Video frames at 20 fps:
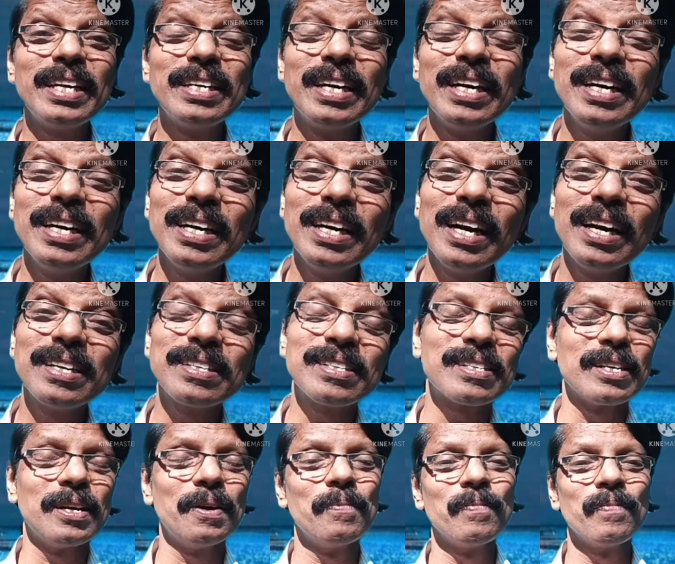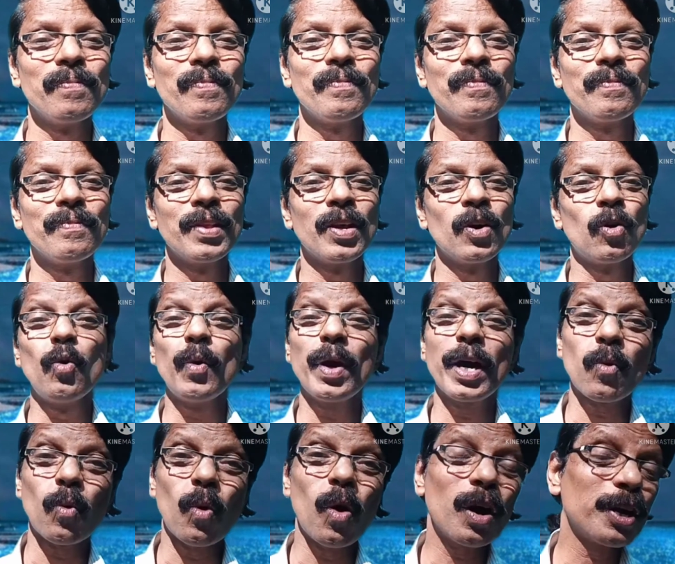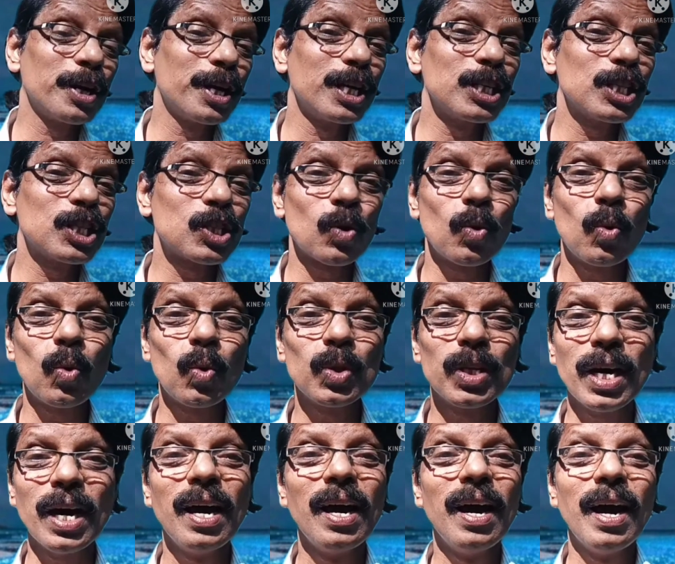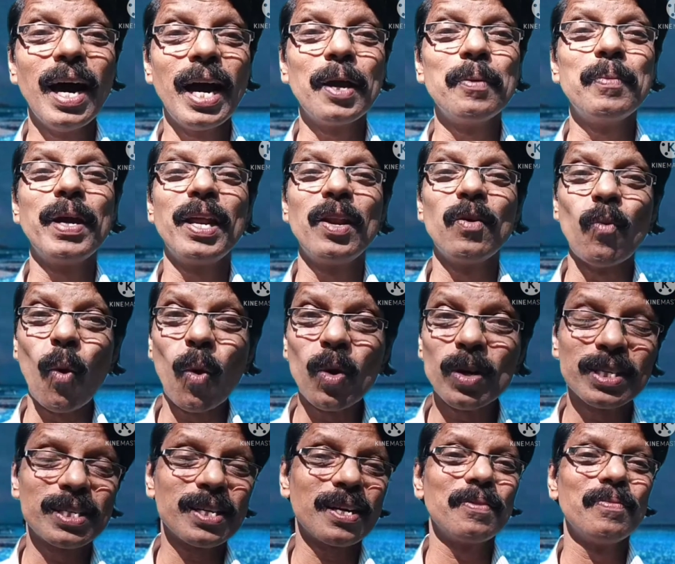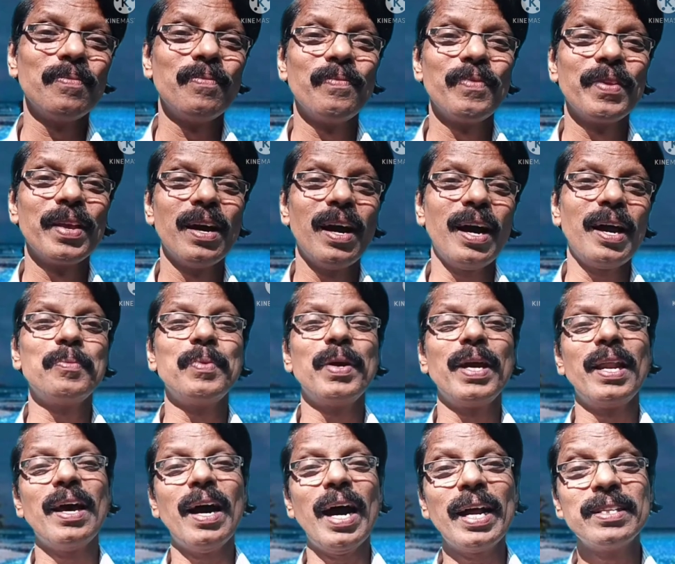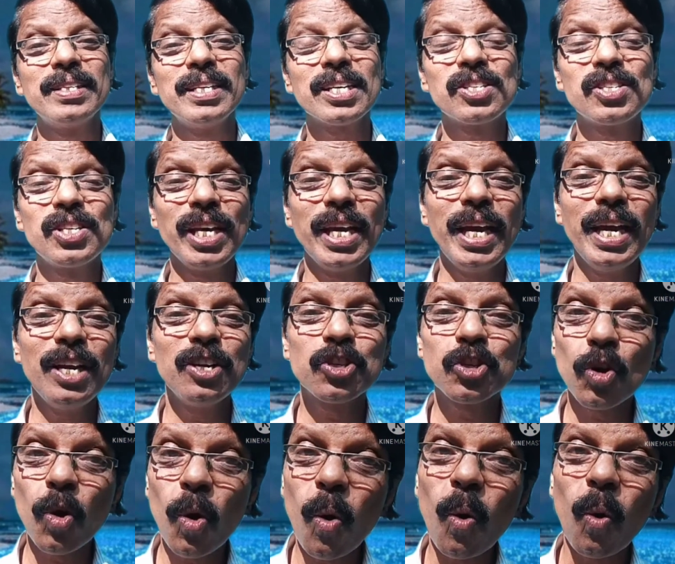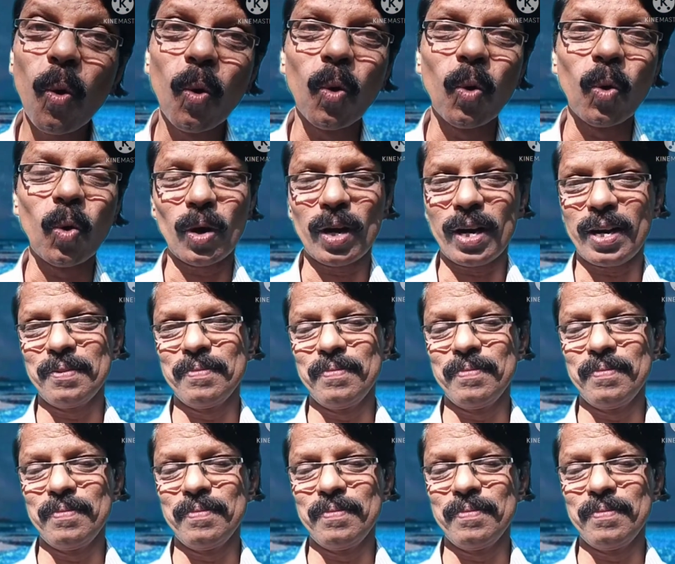girls who were walking through the, water, at the seashore.